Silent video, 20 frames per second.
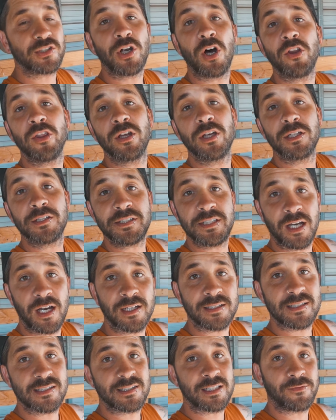and all the
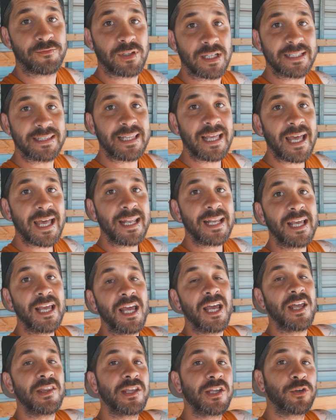ducks and stuff like that,
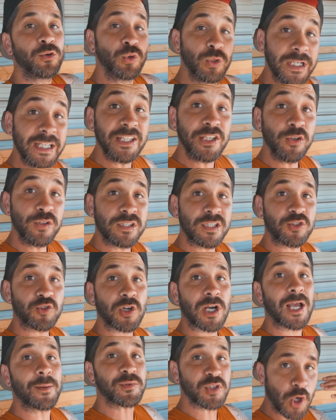and then reuse the
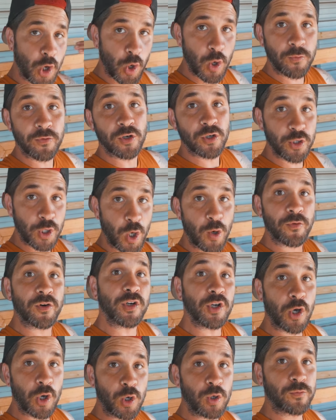traps over and over
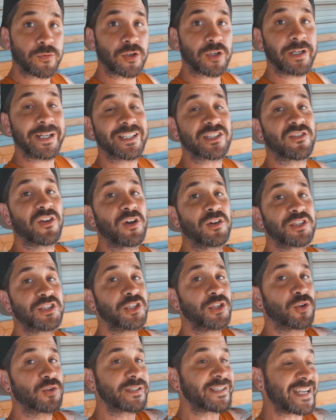and over. As long as
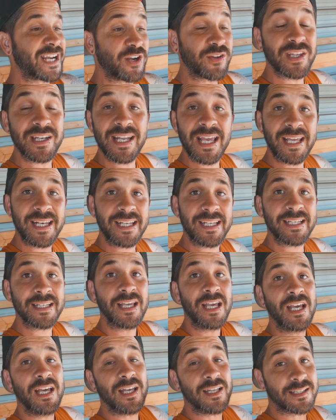you don't tear the netting,
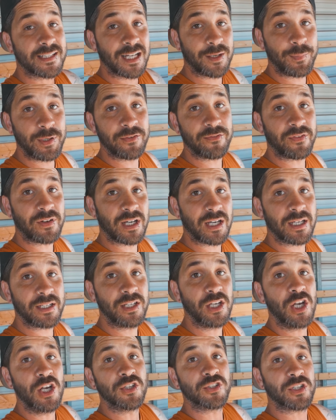it's gonna be fine.
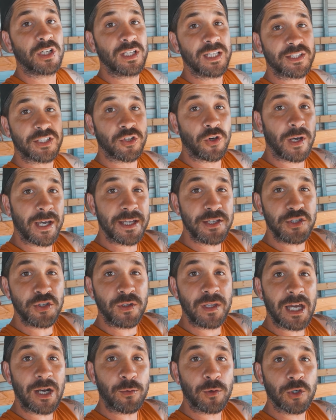So let's go ahead and
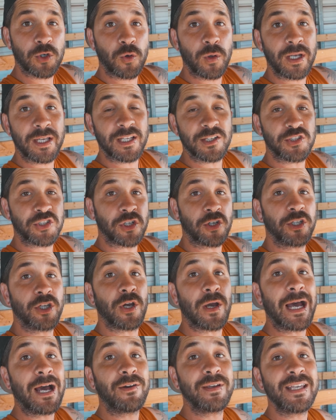do that real quick and show
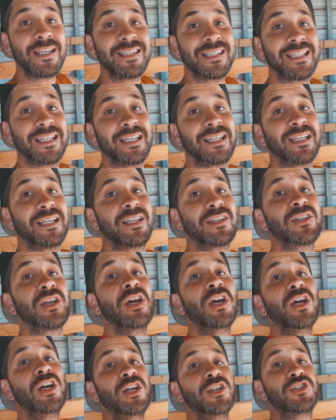you how easy it is
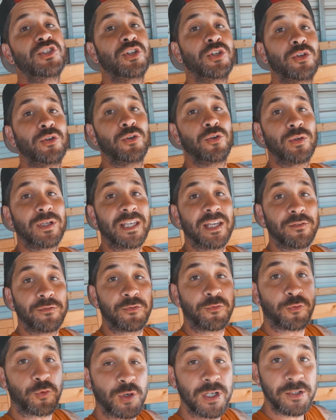to get
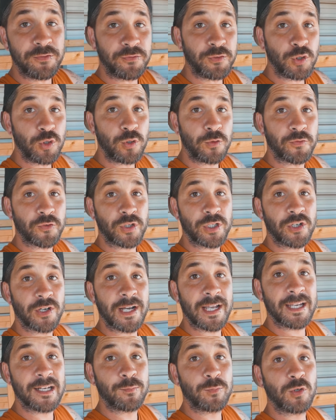free food for your
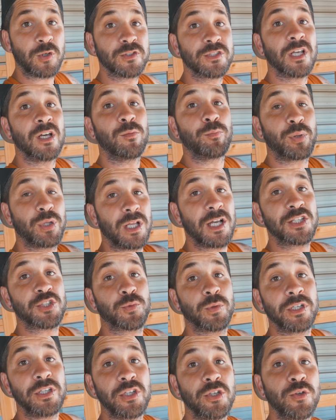animals
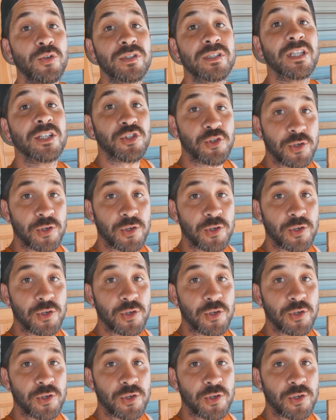plus reuse the